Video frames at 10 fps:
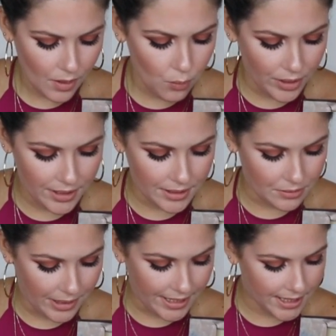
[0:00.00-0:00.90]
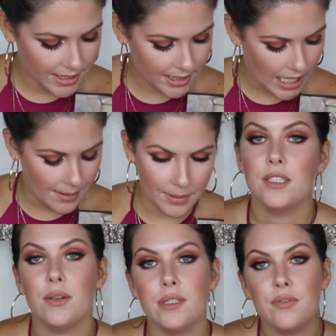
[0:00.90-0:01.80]
with these right here. I mean,
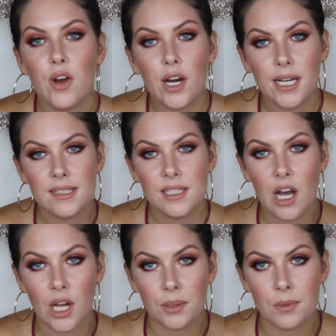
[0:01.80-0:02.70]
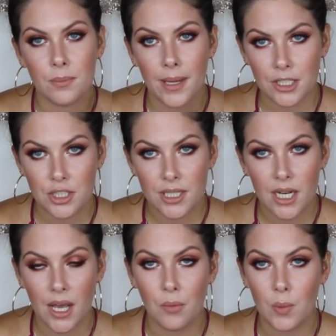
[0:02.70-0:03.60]
so as far as an honorable mention,
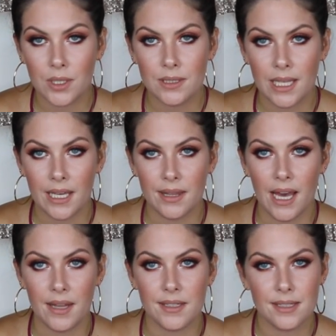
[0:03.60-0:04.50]
I will say that the